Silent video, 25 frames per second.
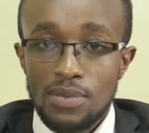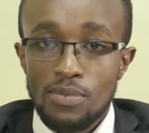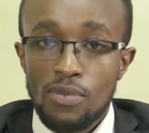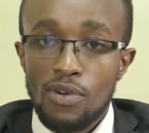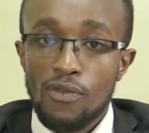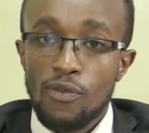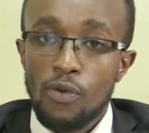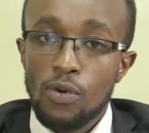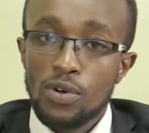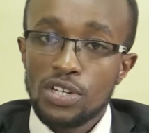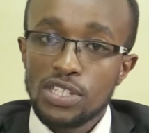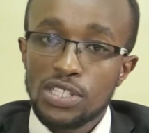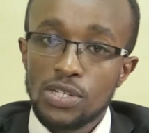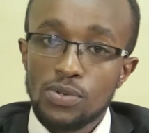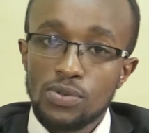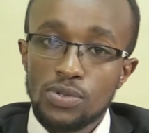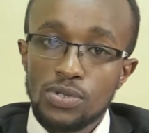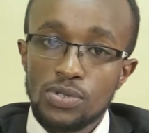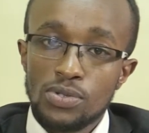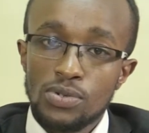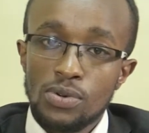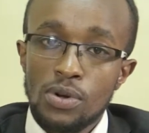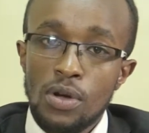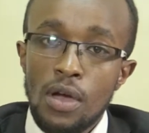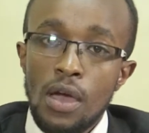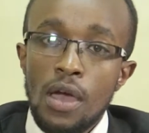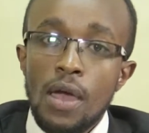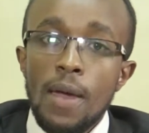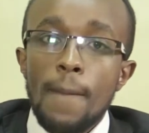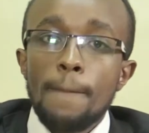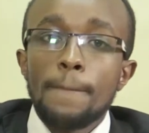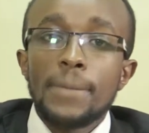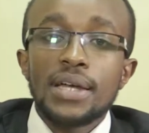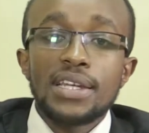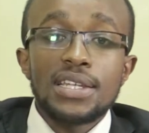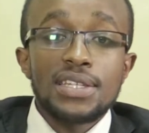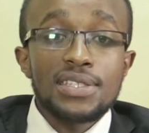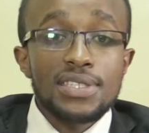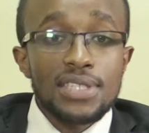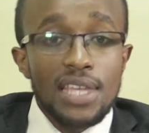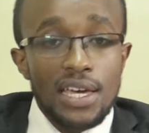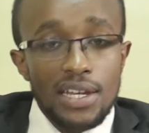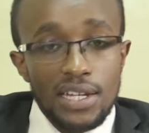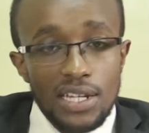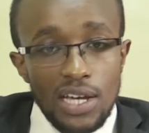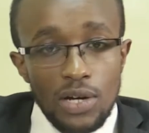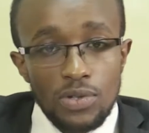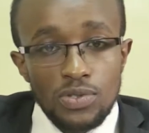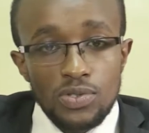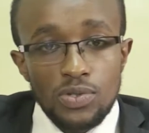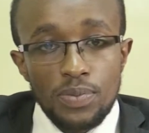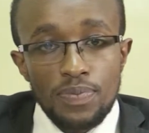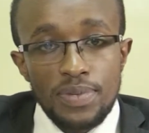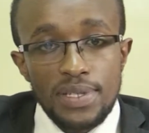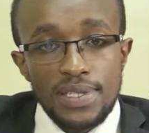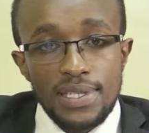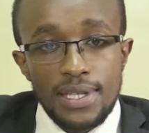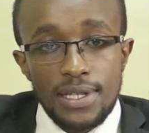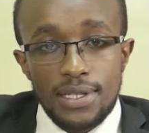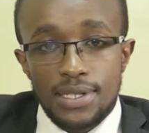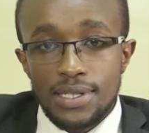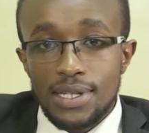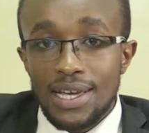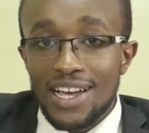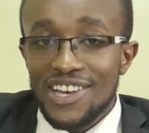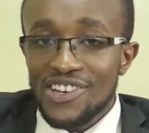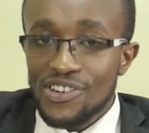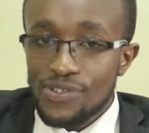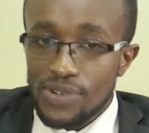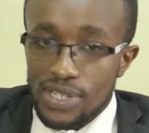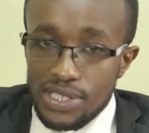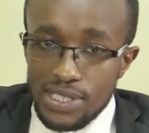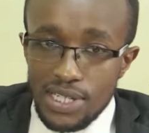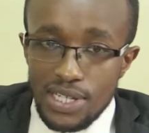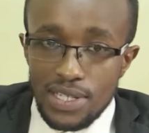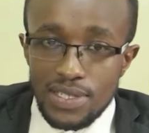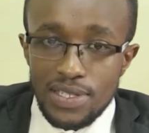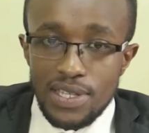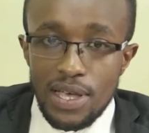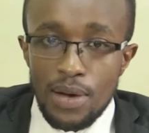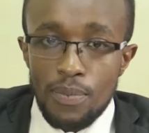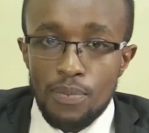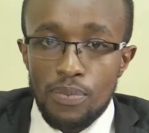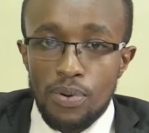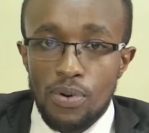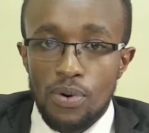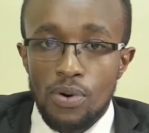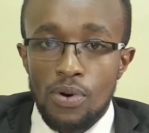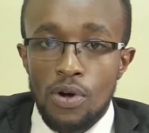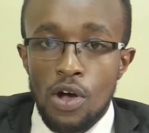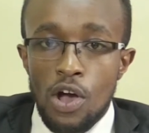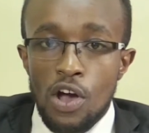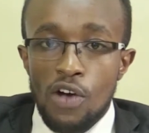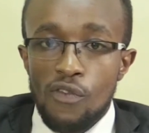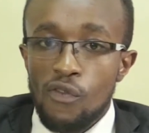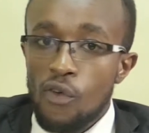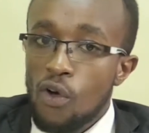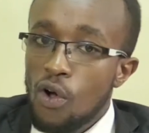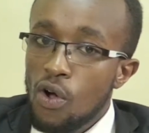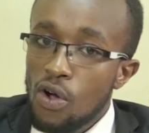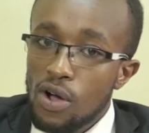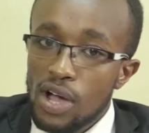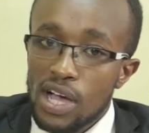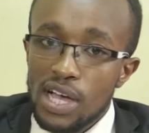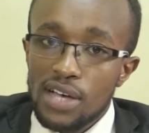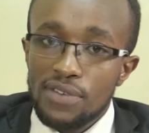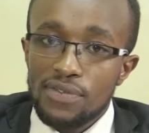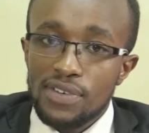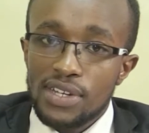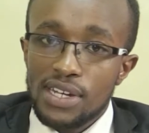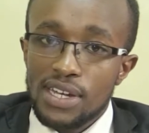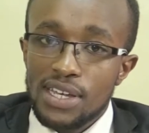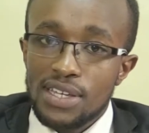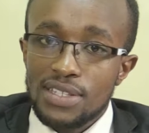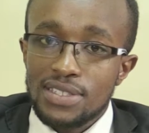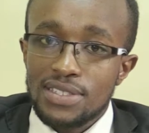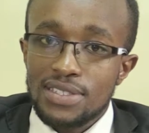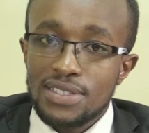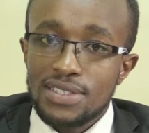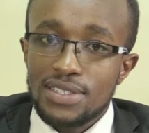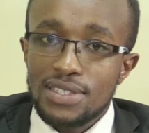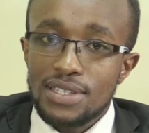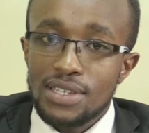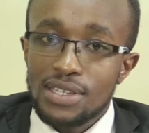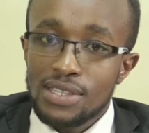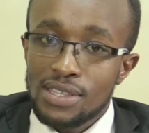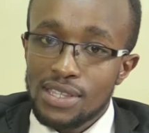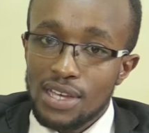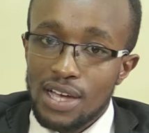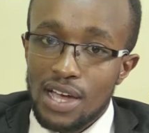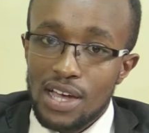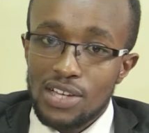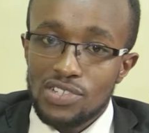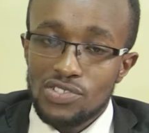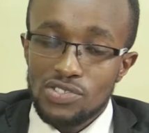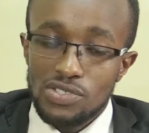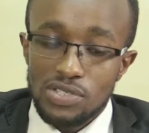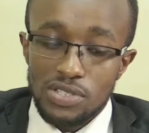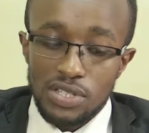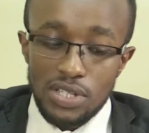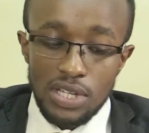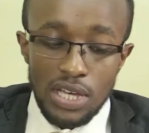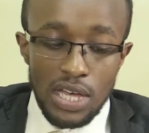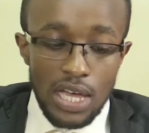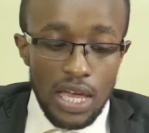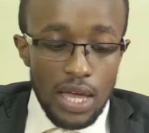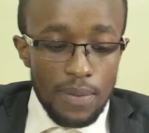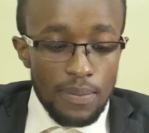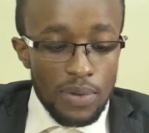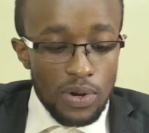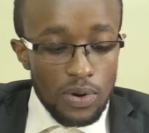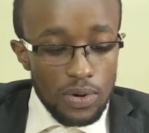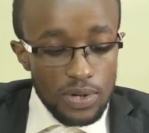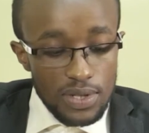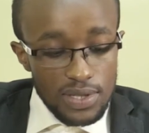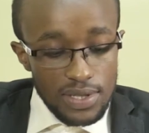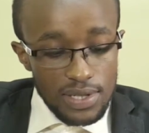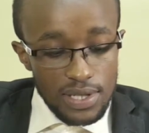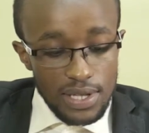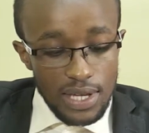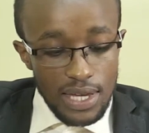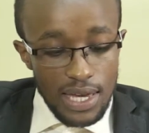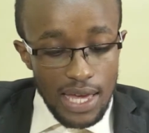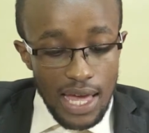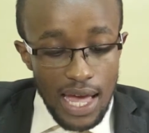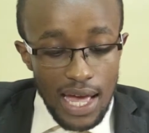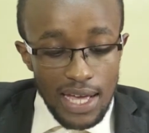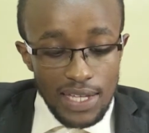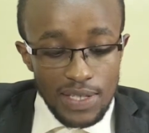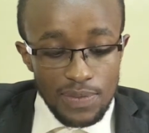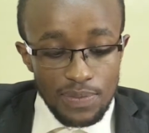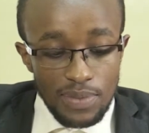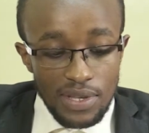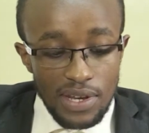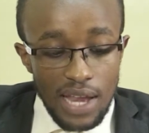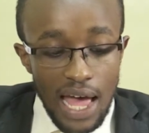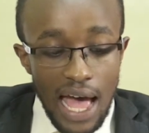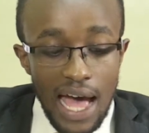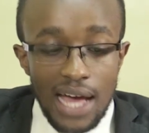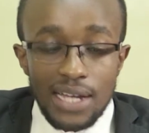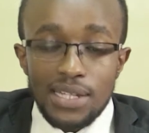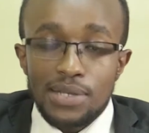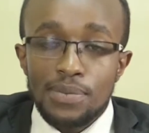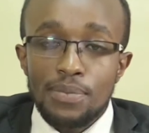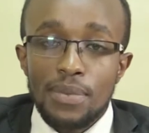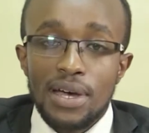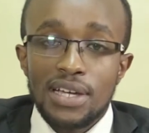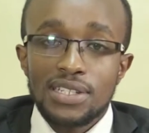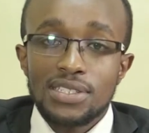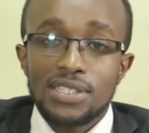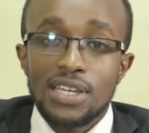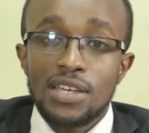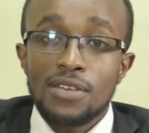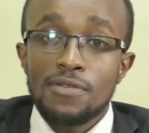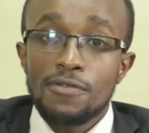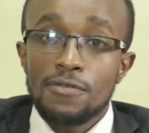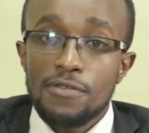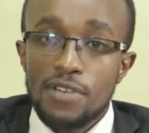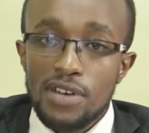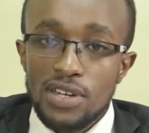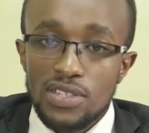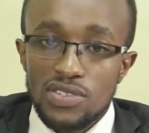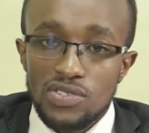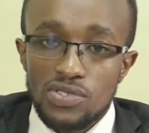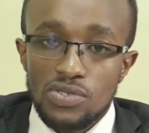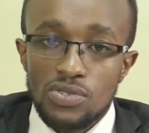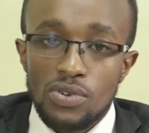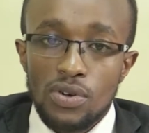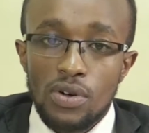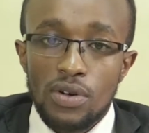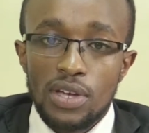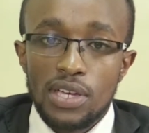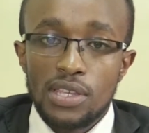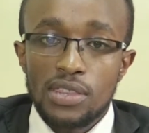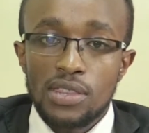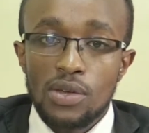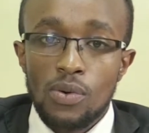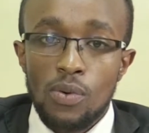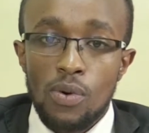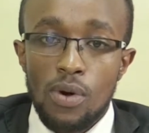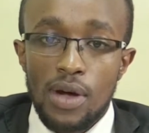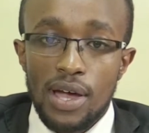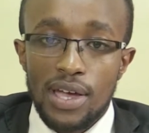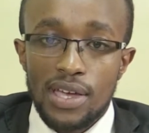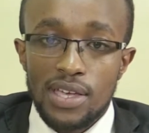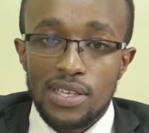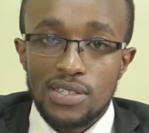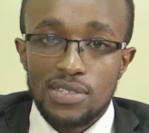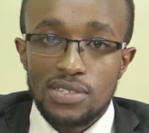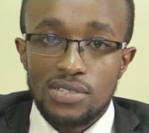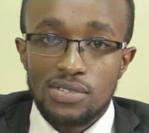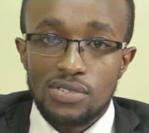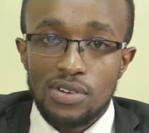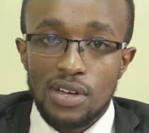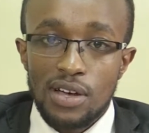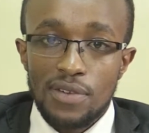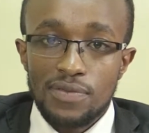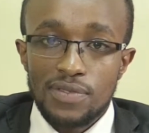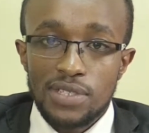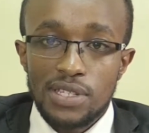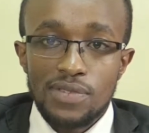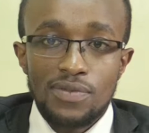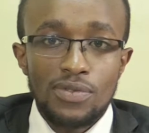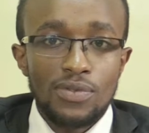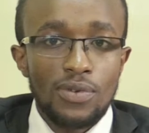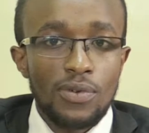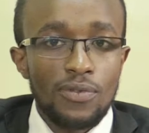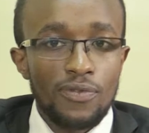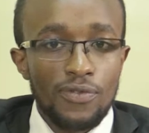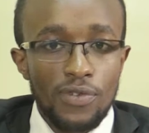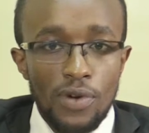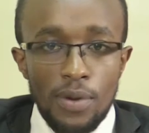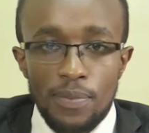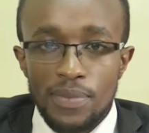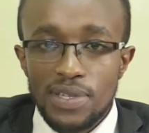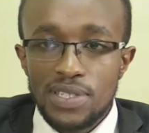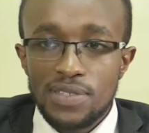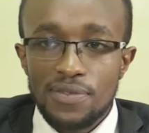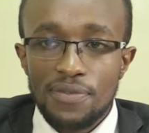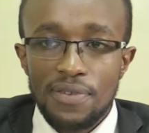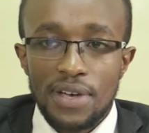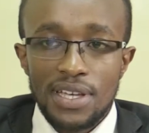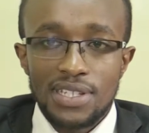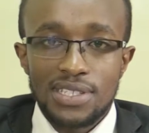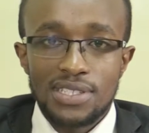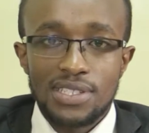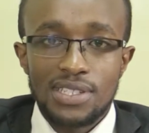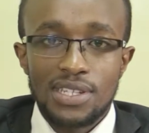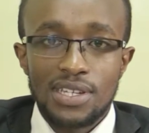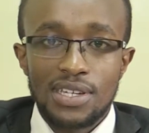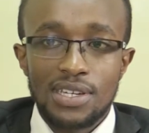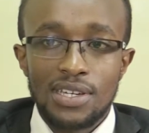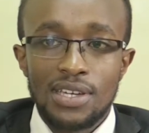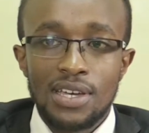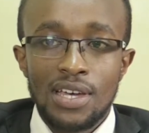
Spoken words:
of what he would do, but he's turning out to be setting a great example for all governance in the country, because he has been adamant and very strong in the war against graft, even from his first day,